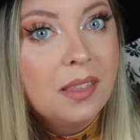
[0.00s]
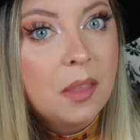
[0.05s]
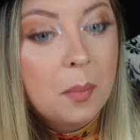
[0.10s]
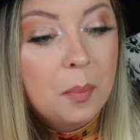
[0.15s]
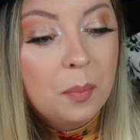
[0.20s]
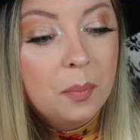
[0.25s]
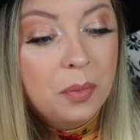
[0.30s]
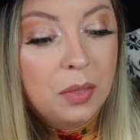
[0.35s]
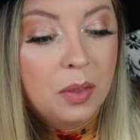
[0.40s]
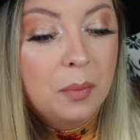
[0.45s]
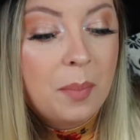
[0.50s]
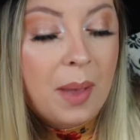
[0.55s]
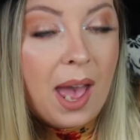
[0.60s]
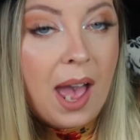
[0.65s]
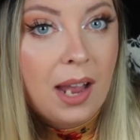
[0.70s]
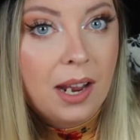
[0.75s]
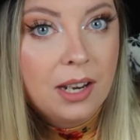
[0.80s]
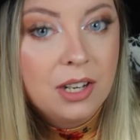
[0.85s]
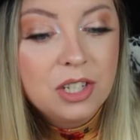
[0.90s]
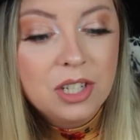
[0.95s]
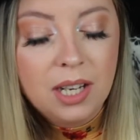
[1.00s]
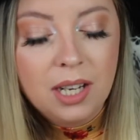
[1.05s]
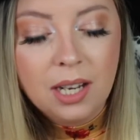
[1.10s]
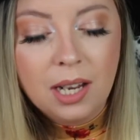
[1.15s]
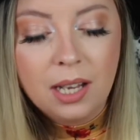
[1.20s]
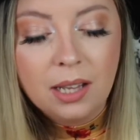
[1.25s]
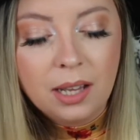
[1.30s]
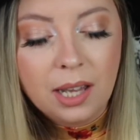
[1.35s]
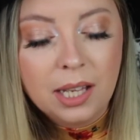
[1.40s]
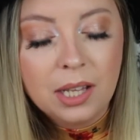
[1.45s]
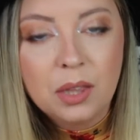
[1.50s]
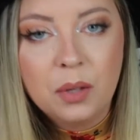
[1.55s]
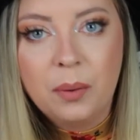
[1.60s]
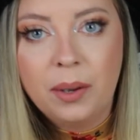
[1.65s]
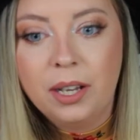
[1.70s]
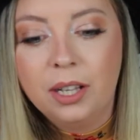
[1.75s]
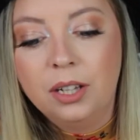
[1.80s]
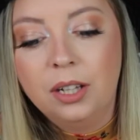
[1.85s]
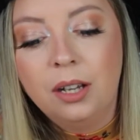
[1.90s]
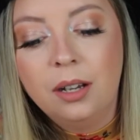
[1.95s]
The the packaging and like the
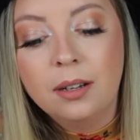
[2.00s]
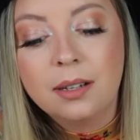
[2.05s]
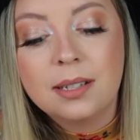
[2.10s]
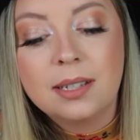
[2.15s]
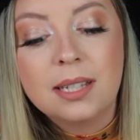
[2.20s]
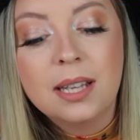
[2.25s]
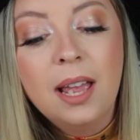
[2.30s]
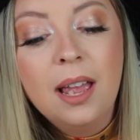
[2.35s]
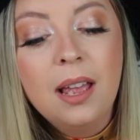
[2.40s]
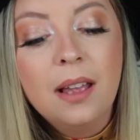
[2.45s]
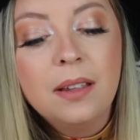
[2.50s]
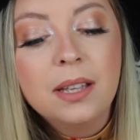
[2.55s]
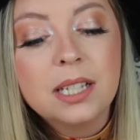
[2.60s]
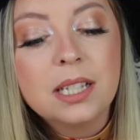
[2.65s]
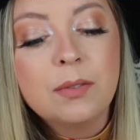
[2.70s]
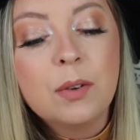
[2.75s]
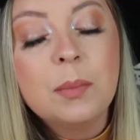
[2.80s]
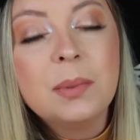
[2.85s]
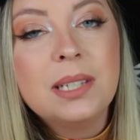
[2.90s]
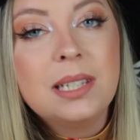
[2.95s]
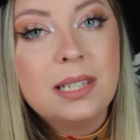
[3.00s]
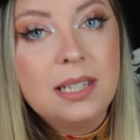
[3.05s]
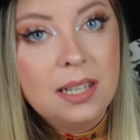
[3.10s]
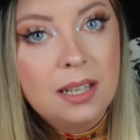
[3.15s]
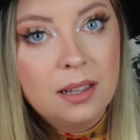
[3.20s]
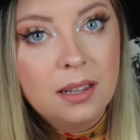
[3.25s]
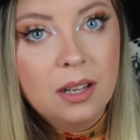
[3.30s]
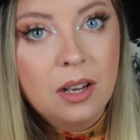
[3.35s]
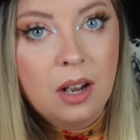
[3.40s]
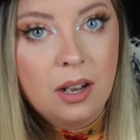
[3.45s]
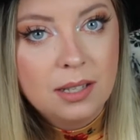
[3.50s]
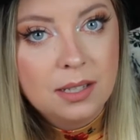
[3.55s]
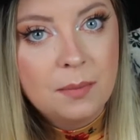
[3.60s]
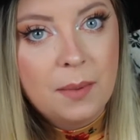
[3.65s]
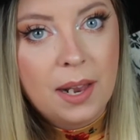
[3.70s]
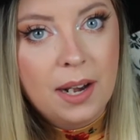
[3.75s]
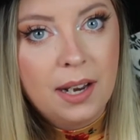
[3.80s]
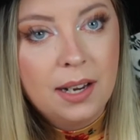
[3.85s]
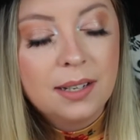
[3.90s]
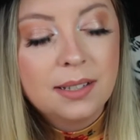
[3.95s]
way it looks. This is from Stila
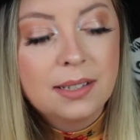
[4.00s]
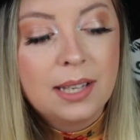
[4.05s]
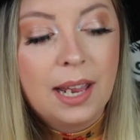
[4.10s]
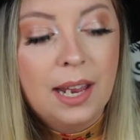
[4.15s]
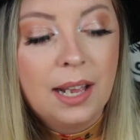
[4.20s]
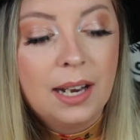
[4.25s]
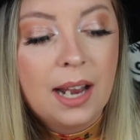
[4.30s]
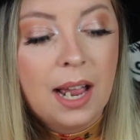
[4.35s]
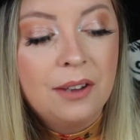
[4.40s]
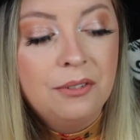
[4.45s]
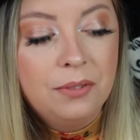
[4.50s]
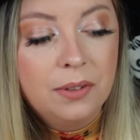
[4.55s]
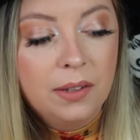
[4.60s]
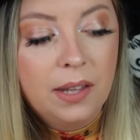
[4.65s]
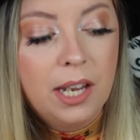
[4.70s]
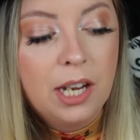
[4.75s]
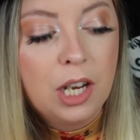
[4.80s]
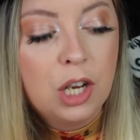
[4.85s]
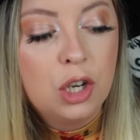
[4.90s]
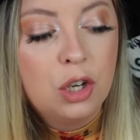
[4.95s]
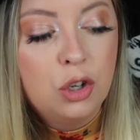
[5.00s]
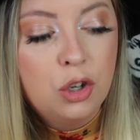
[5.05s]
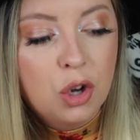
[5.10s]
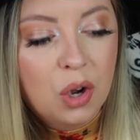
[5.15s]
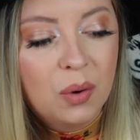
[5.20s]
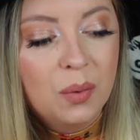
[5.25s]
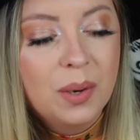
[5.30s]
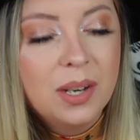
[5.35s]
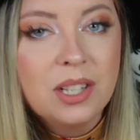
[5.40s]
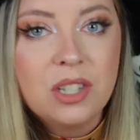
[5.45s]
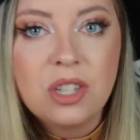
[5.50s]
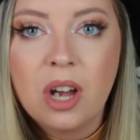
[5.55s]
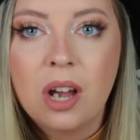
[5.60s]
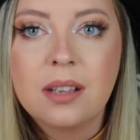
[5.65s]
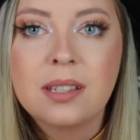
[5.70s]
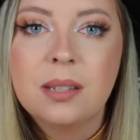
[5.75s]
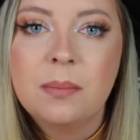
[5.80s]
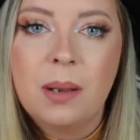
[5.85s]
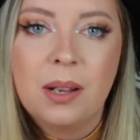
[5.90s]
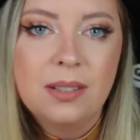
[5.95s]
Cosmetics and I feel like no one
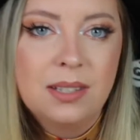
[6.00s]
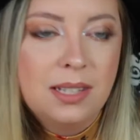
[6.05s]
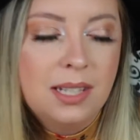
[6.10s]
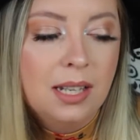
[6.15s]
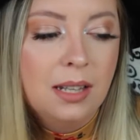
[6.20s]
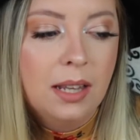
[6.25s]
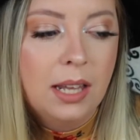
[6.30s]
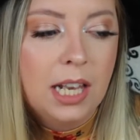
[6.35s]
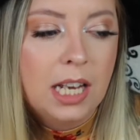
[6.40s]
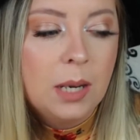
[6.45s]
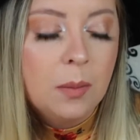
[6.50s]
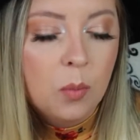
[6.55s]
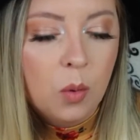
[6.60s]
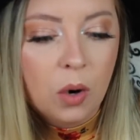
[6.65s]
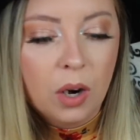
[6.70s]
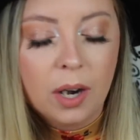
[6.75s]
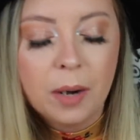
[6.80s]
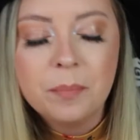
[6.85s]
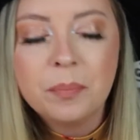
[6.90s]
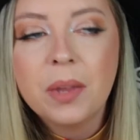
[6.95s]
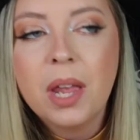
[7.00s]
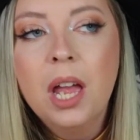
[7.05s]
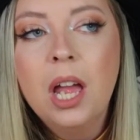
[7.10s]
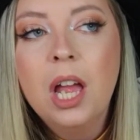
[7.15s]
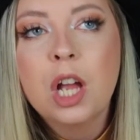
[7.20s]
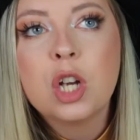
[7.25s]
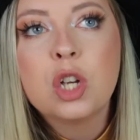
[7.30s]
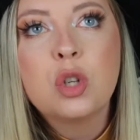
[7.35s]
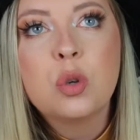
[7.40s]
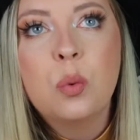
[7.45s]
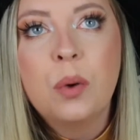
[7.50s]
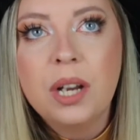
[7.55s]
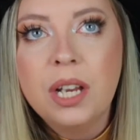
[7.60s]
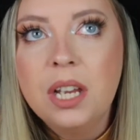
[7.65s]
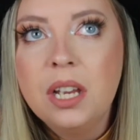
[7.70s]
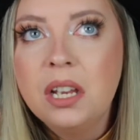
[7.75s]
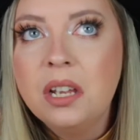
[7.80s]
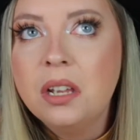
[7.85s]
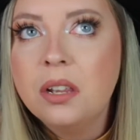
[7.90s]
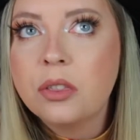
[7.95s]
talks about Stila anymore.
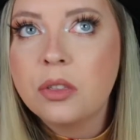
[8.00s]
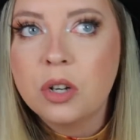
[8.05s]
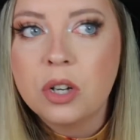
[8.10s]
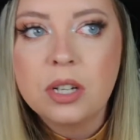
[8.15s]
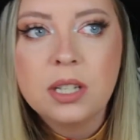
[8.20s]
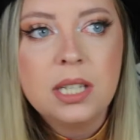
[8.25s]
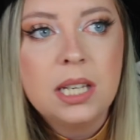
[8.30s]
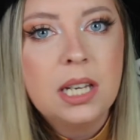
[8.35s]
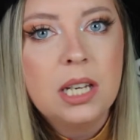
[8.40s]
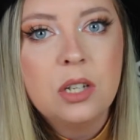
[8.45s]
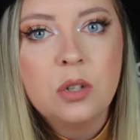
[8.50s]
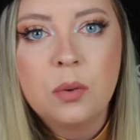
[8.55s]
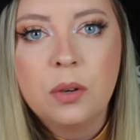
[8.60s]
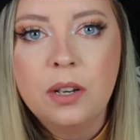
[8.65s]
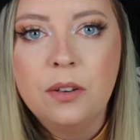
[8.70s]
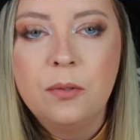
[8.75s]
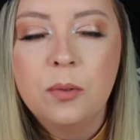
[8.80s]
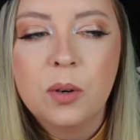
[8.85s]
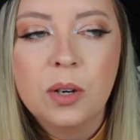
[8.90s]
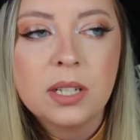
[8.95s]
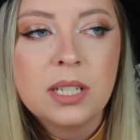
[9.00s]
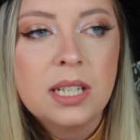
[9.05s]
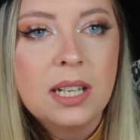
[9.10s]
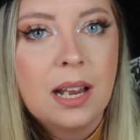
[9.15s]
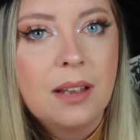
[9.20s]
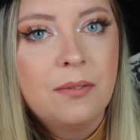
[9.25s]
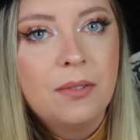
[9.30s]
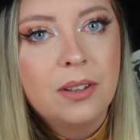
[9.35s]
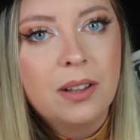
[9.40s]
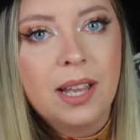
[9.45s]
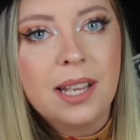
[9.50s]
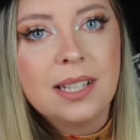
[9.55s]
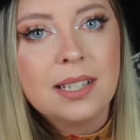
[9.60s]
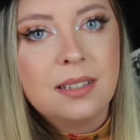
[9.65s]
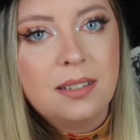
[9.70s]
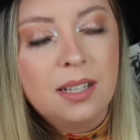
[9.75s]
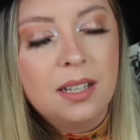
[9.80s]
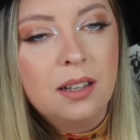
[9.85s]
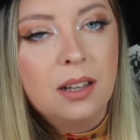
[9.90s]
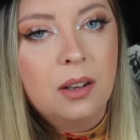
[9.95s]
2013, 2014, I feel like
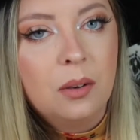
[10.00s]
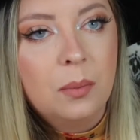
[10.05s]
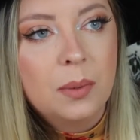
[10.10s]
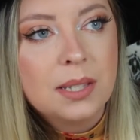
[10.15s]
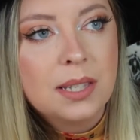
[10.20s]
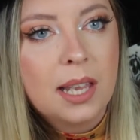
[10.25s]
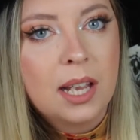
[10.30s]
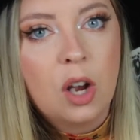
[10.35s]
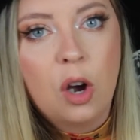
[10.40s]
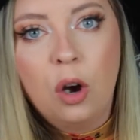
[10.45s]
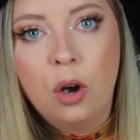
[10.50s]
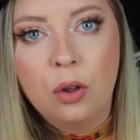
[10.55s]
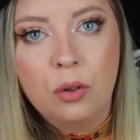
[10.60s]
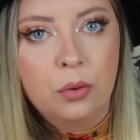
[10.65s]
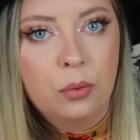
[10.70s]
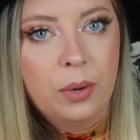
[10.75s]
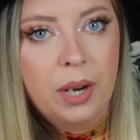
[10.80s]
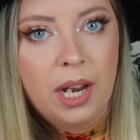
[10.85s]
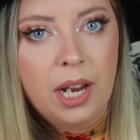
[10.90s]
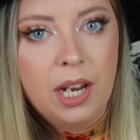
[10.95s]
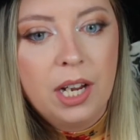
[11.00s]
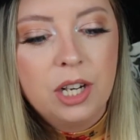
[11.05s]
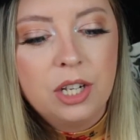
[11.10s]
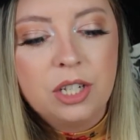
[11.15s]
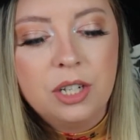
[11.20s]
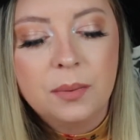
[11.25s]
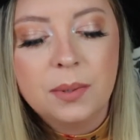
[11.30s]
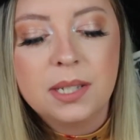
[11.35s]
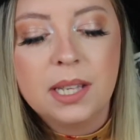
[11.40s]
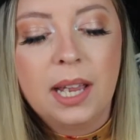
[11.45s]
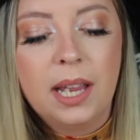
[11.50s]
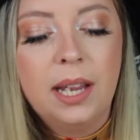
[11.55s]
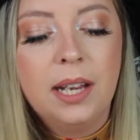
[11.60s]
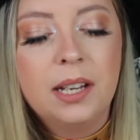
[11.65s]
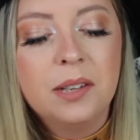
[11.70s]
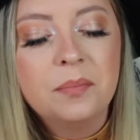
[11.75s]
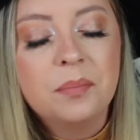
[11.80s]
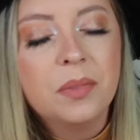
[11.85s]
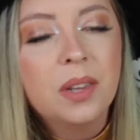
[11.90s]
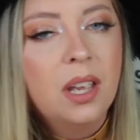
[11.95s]
Stila was like all the rage. It was
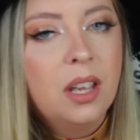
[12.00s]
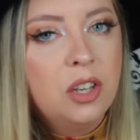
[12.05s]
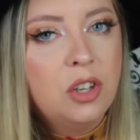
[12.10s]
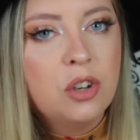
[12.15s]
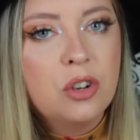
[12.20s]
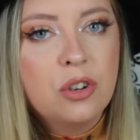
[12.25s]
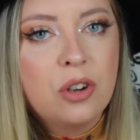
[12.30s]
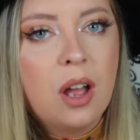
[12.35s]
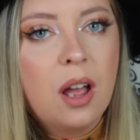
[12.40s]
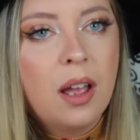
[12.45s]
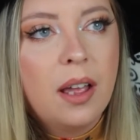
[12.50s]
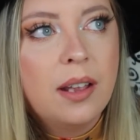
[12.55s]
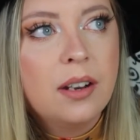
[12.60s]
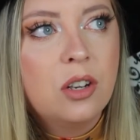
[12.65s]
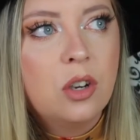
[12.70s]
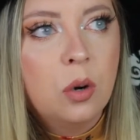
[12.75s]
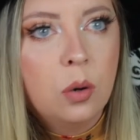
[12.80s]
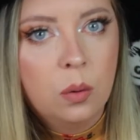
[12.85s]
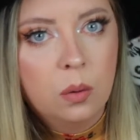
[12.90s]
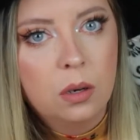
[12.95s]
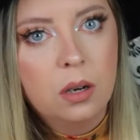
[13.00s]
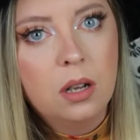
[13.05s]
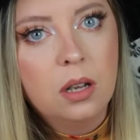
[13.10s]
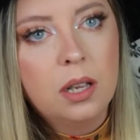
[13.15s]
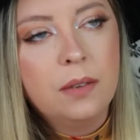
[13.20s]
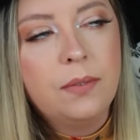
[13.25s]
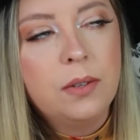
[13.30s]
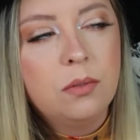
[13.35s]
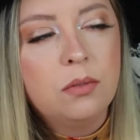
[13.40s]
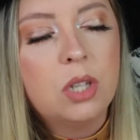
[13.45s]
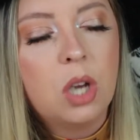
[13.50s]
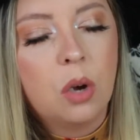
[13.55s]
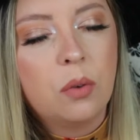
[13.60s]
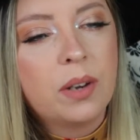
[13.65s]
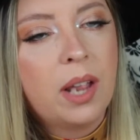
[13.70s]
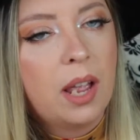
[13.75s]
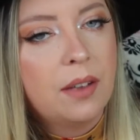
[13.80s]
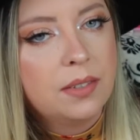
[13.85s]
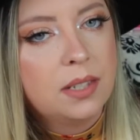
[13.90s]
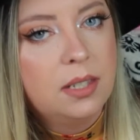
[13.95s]
like, you're not cool if you don't
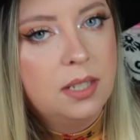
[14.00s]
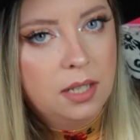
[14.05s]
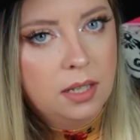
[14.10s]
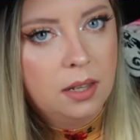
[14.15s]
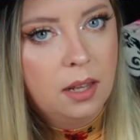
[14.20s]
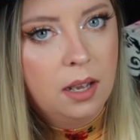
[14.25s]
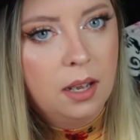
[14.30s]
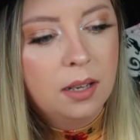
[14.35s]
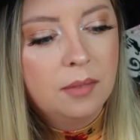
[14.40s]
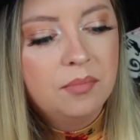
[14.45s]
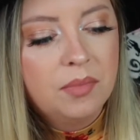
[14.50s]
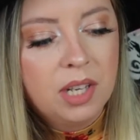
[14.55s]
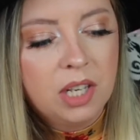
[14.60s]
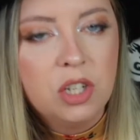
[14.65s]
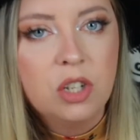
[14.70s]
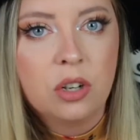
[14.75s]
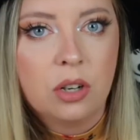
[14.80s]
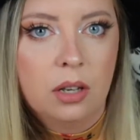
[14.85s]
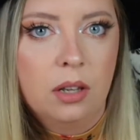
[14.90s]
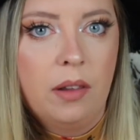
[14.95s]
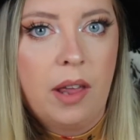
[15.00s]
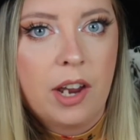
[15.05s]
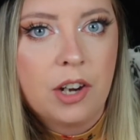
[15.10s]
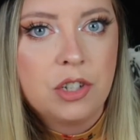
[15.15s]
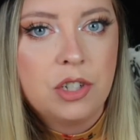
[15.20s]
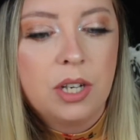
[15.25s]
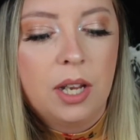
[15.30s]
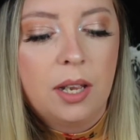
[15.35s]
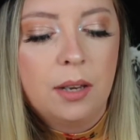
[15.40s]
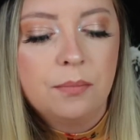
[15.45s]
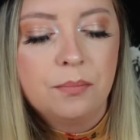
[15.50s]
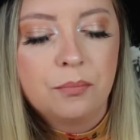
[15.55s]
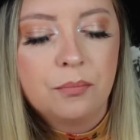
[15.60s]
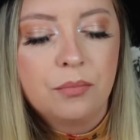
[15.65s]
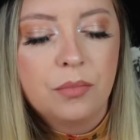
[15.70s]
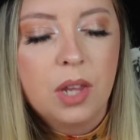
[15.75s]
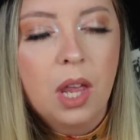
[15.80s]
have Stila in your collection.